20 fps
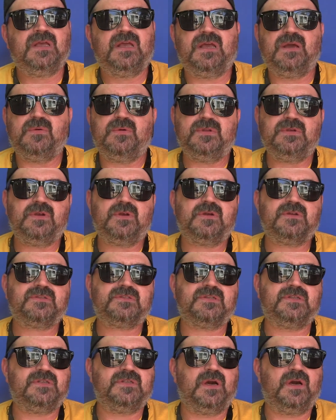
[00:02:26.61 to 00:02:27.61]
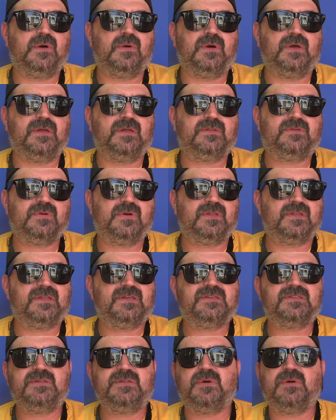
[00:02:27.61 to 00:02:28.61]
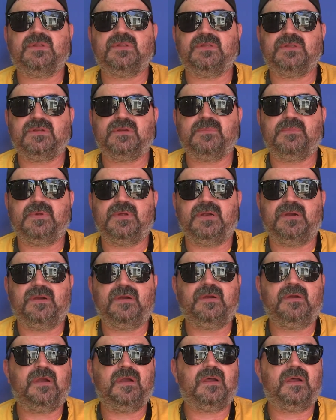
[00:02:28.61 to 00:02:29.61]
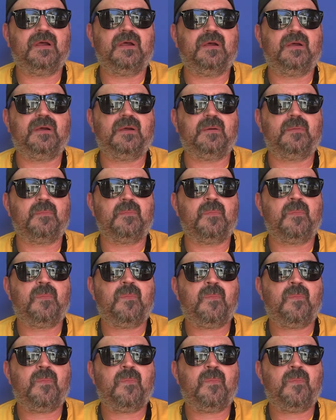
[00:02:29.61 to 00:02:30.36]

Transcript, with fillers: it wouldn't hurt to know it, to at least know a little bit. Um,